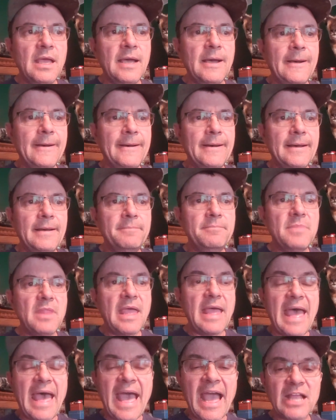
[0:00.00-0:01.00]

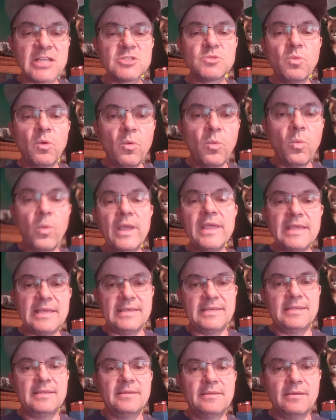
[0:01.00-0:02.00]
Actual
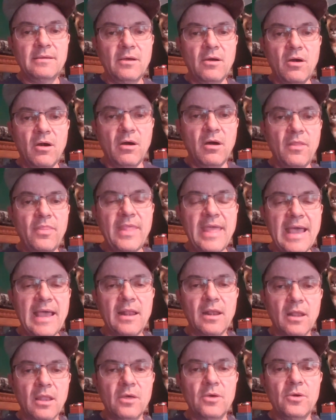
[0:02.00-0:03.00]
weight on
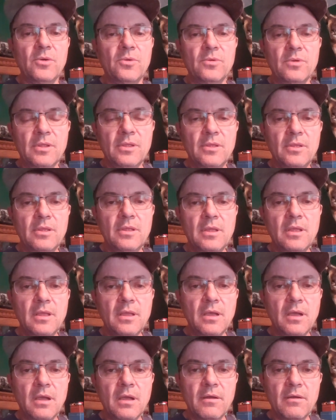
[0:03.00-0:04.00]
that load
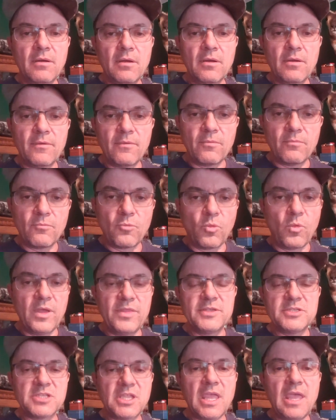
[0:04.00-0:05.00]

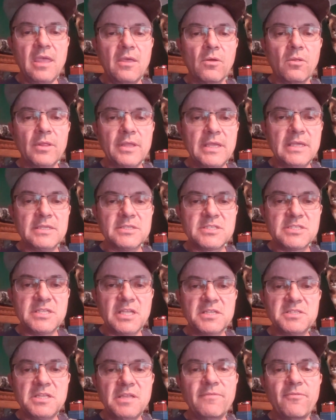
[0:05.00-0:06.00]
with a scale is
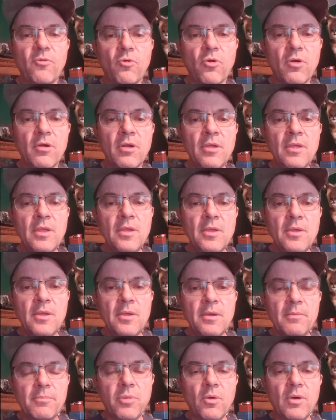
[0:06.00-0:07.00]

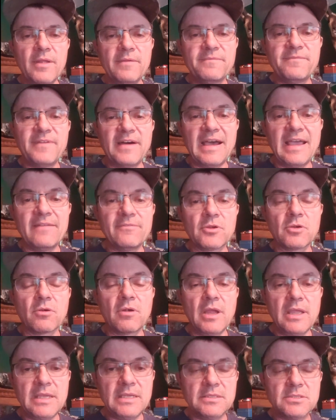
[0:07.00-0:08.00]
64.5
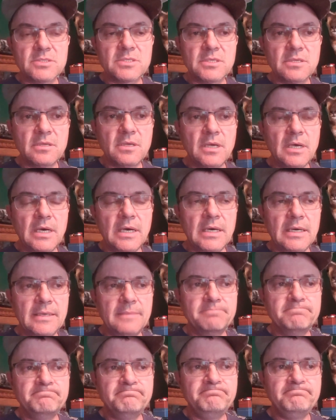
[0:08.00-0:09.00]
grains.
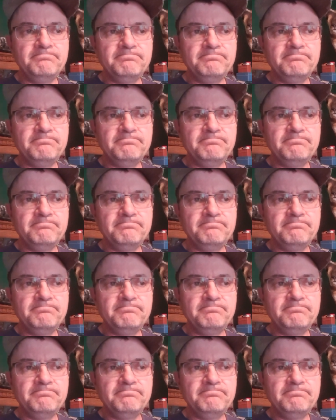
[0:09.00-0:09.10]
And